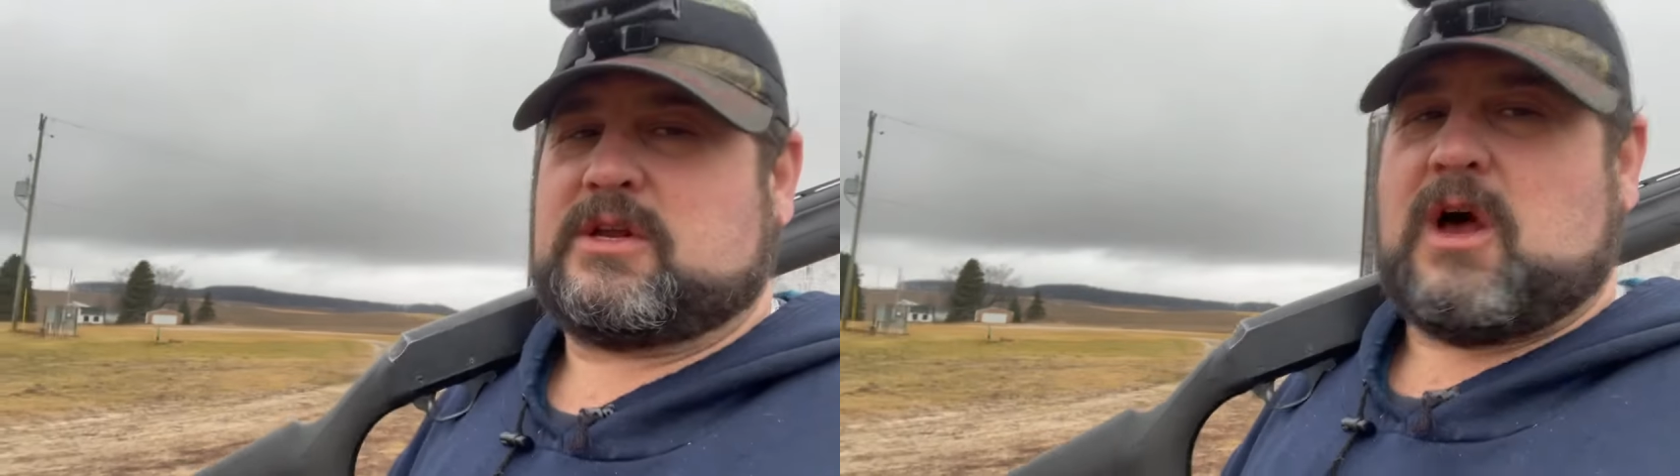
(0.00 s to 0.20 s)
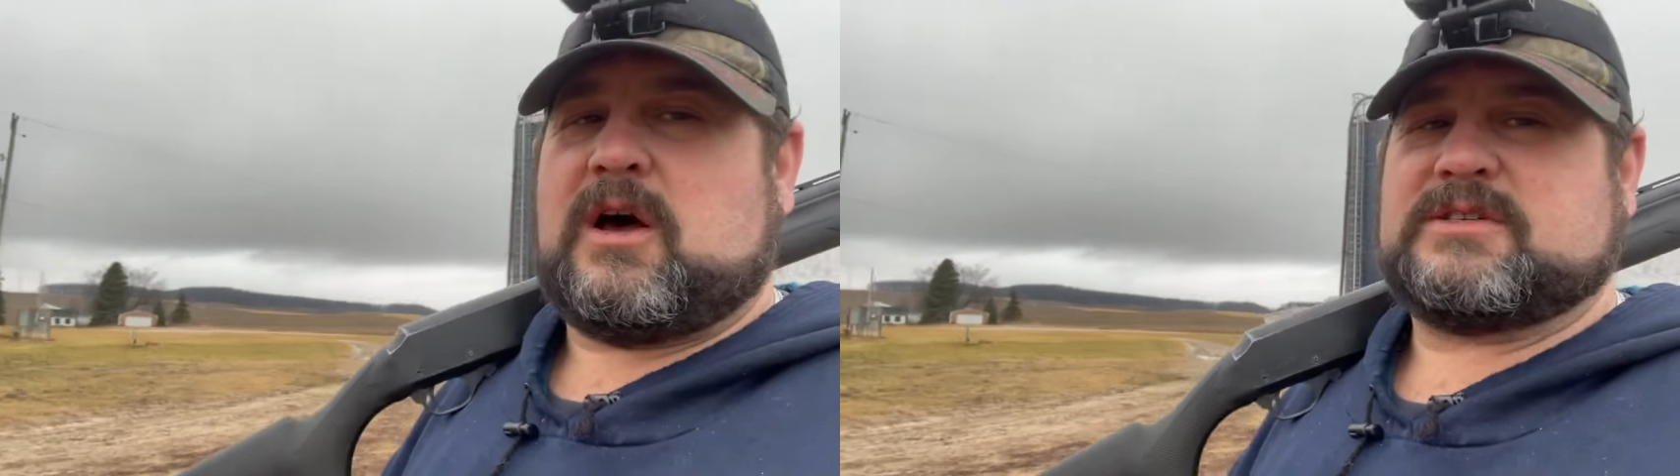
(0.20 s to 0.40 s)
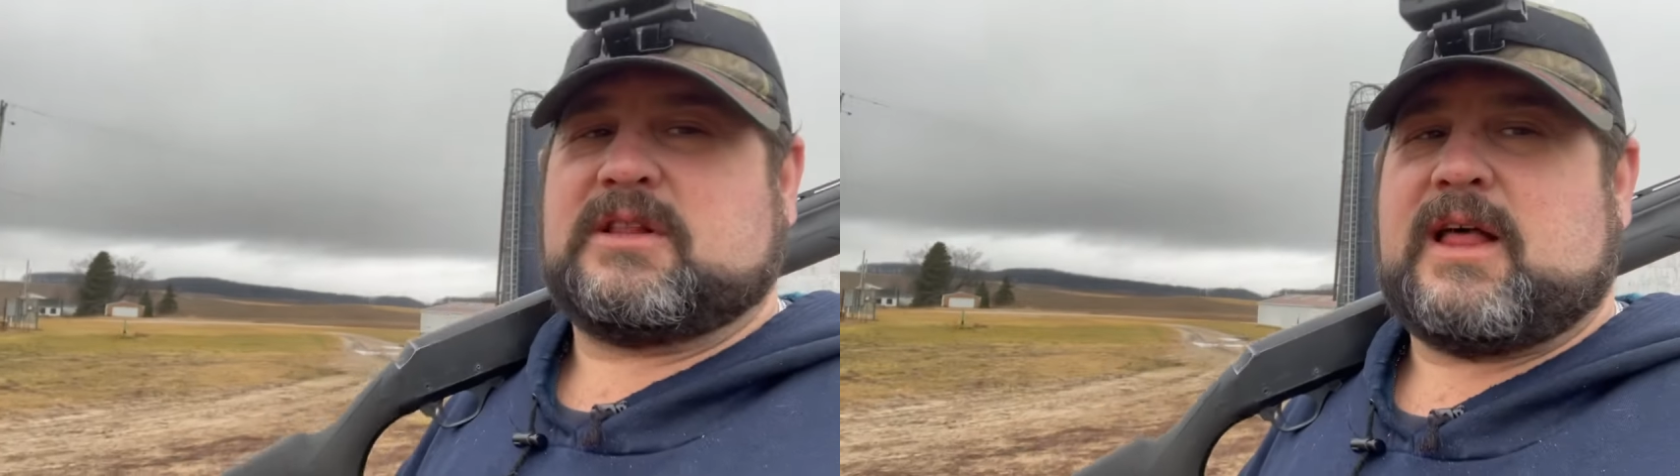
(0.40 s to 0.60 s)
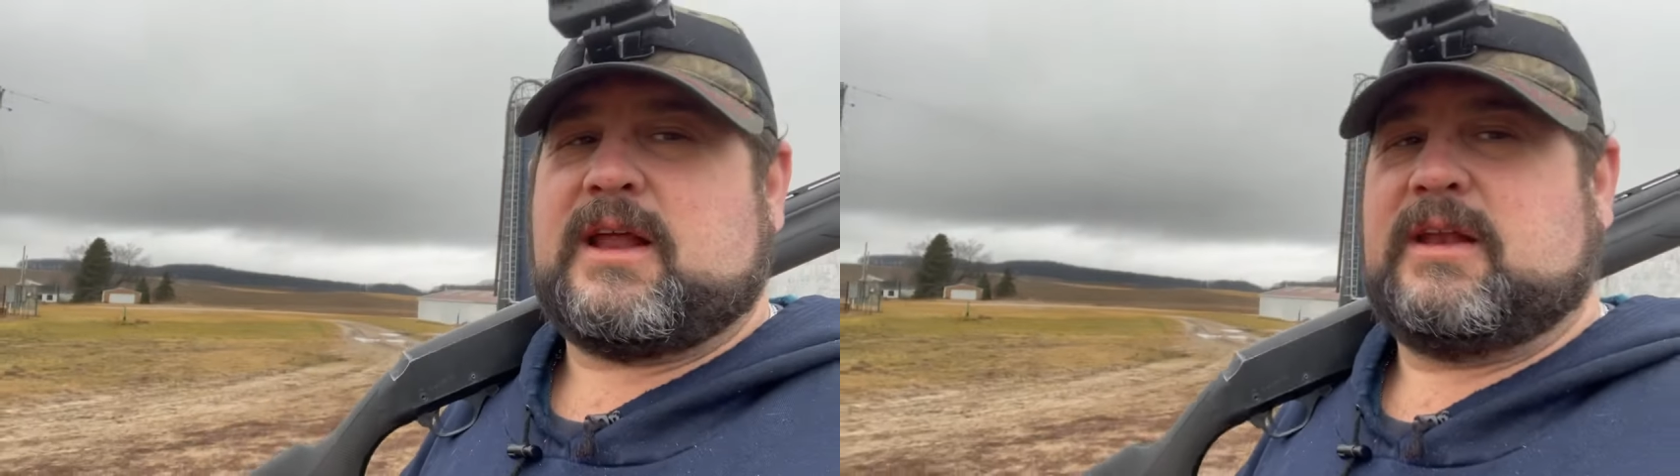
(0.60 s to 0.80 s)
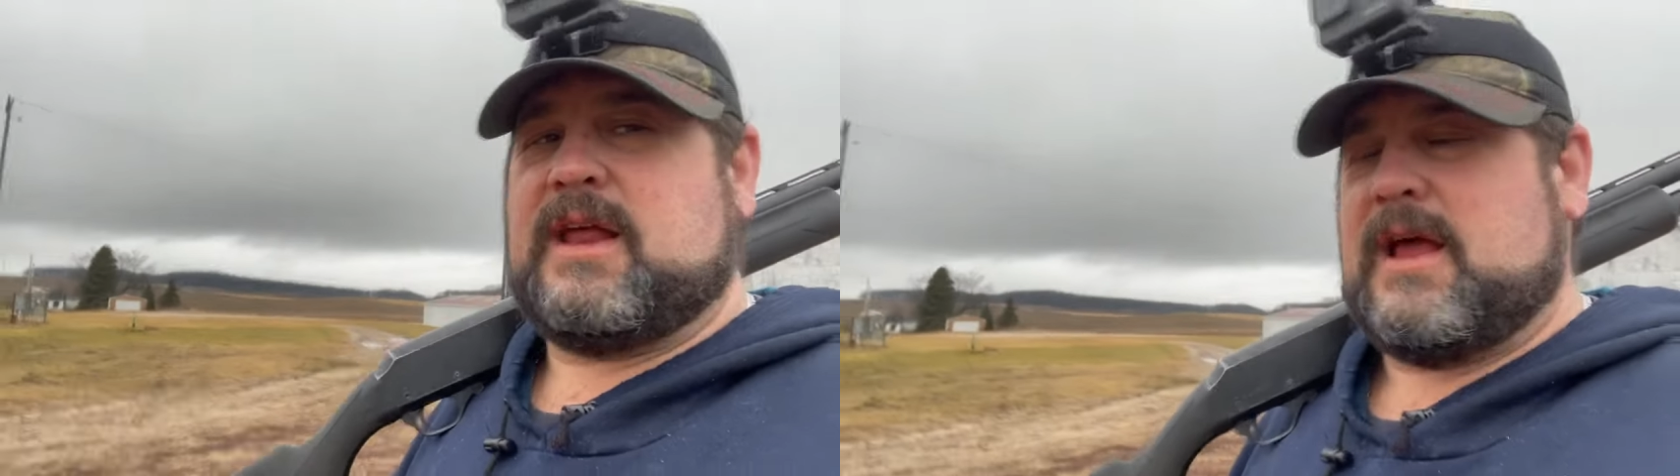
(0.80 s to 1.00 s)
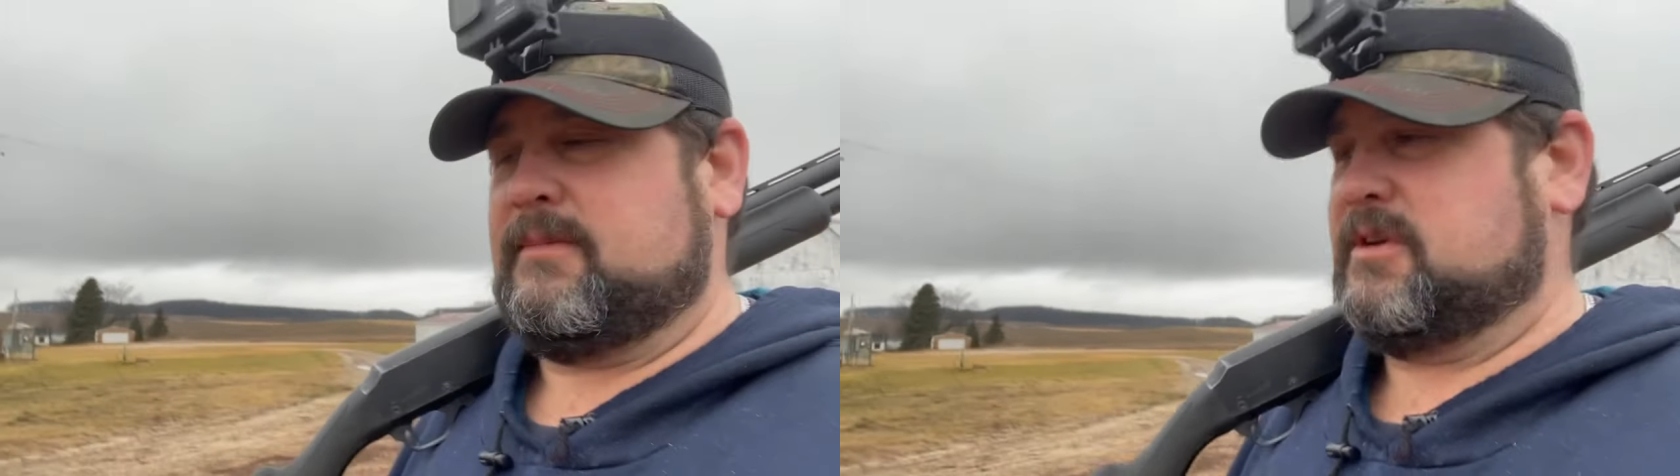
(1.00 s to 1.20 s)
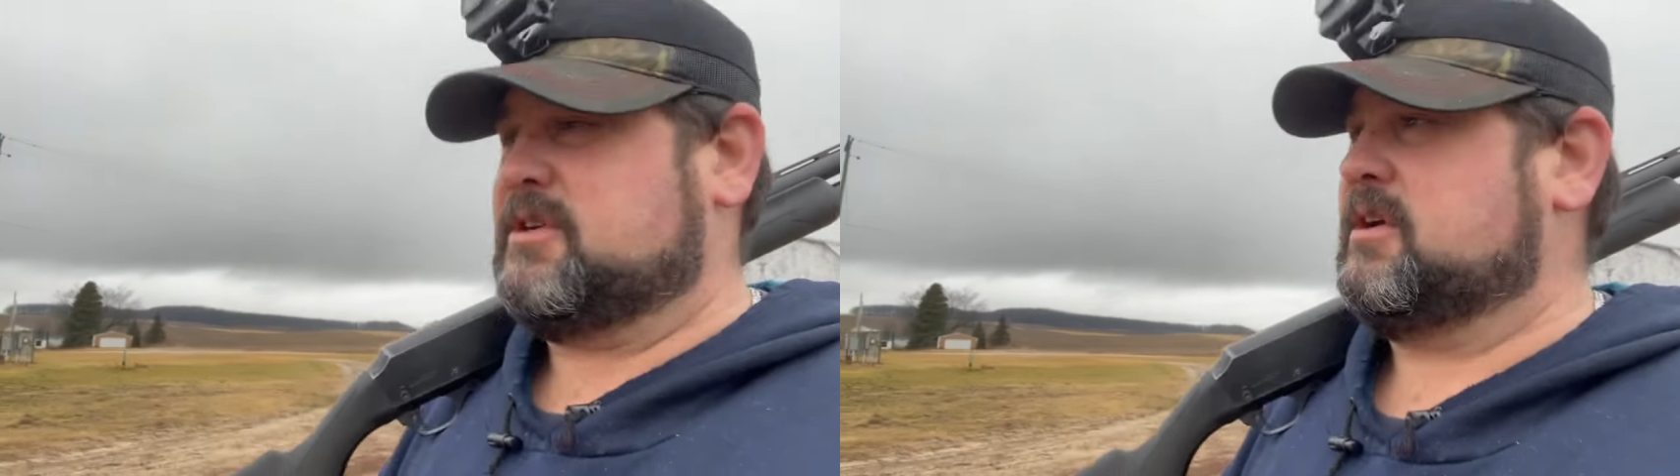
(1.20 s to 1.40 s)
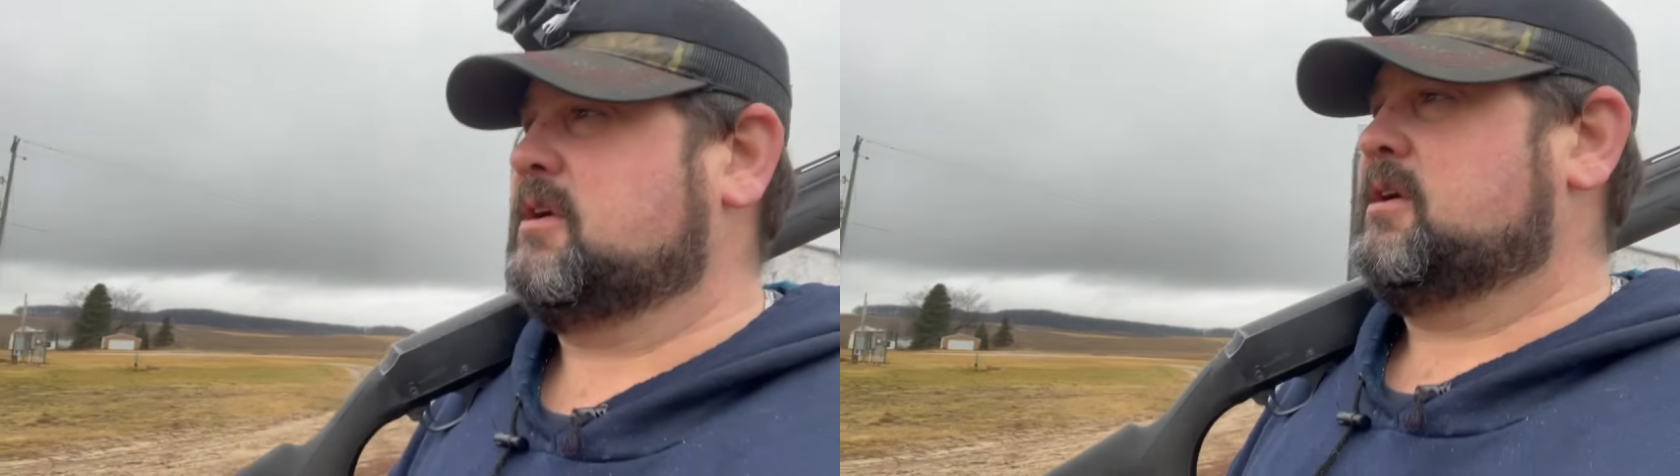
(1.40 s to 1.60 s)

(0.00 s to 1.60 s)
cause a lot of damage.